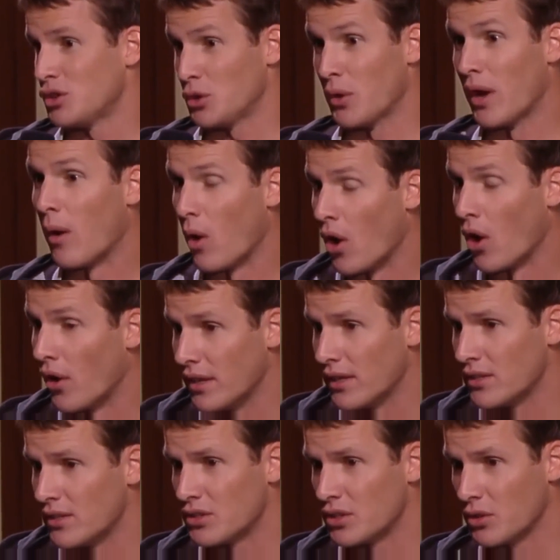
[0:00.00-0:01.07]
Do you know how hard it
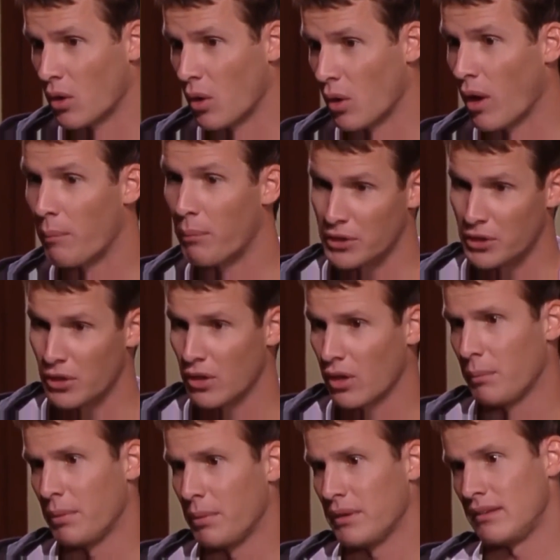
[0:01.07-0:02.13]
is to grow up when you're a
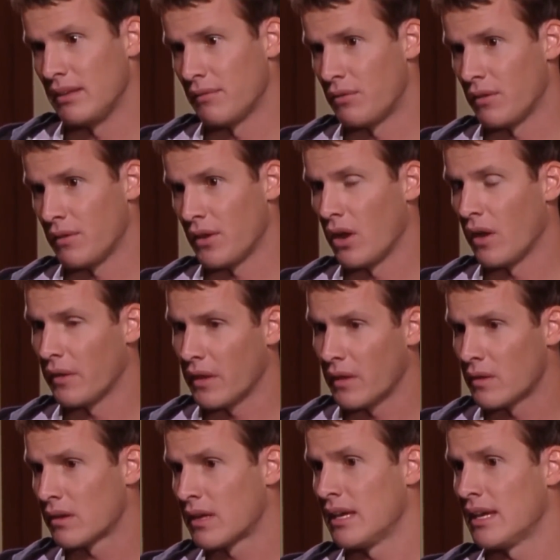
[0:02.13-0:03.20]
little bit different than all the
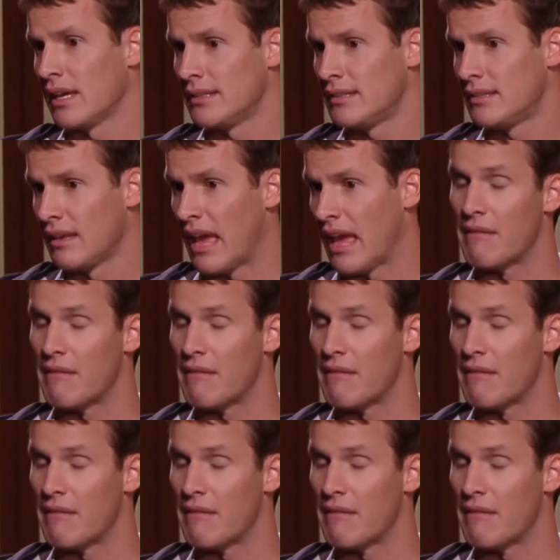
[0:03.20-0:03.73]
other kids?